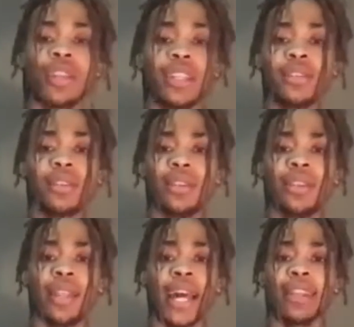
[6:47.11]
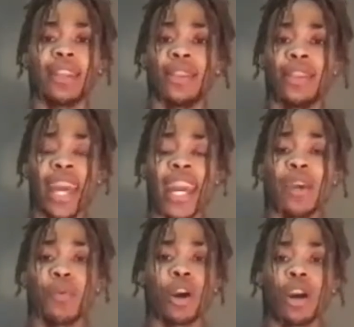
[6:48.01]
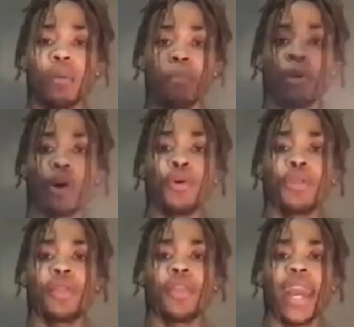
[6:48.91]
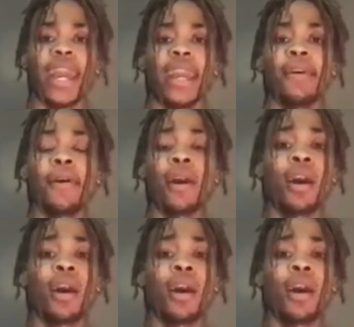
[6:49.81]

They were both a